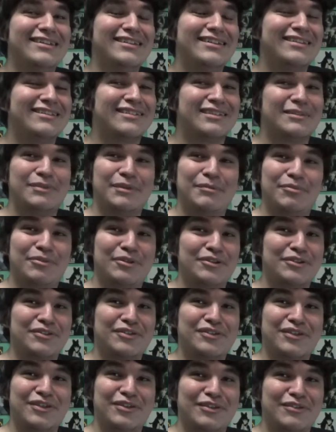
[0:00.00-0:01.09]
it's gonna be pretty
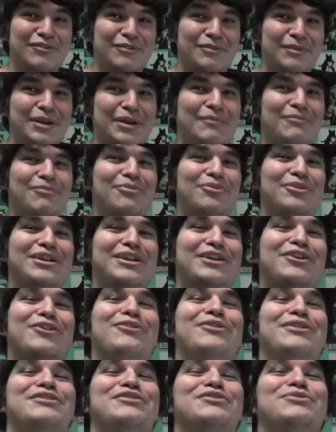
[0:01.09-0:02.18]
nostalgic for me I'm pretty
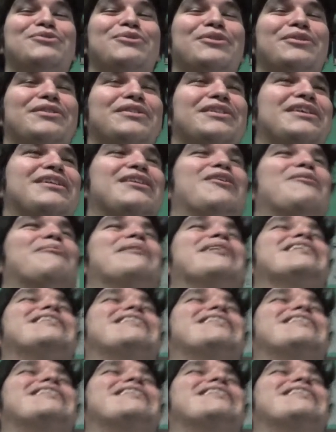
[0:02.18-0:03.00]
cringeworthy. Oh my